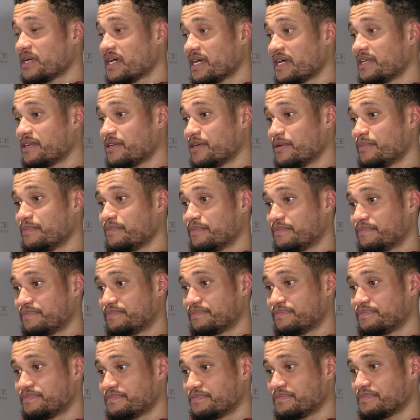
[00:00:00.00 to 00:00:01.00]
And
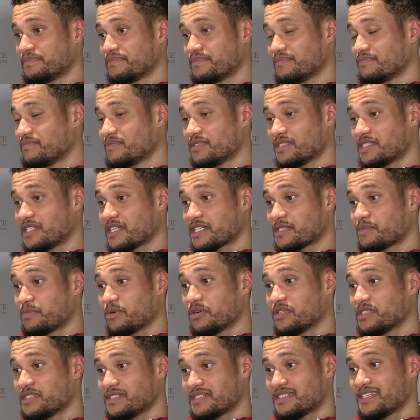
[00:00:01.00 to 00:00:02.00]
um, six
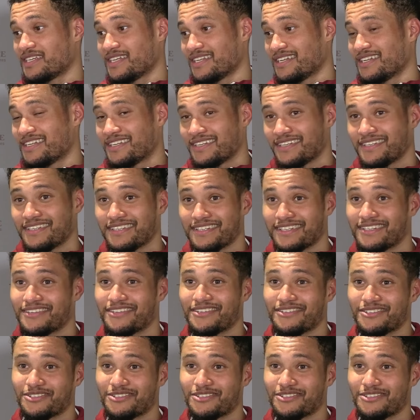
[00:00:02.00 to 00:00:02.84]
points in